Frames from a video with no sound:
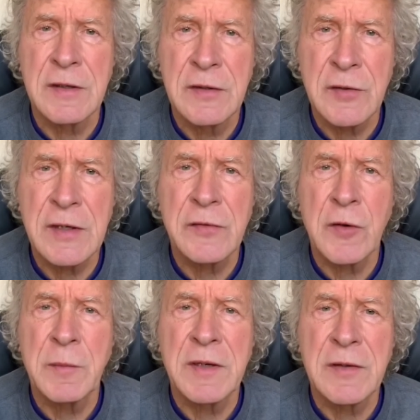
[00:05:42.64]

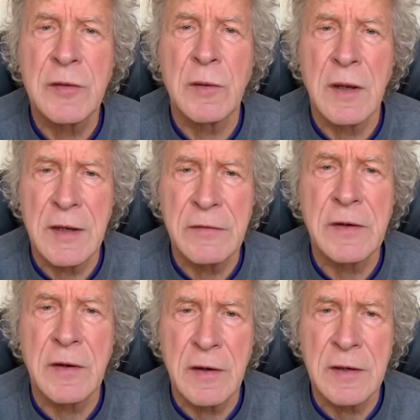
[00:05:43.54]
transform it into a life
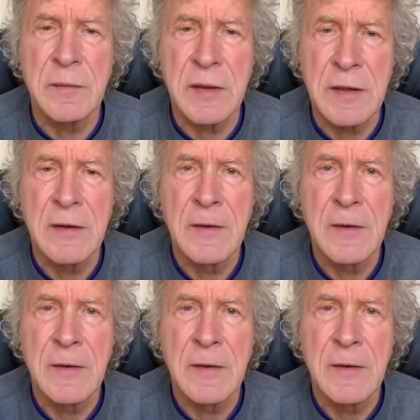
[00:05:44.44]
economy.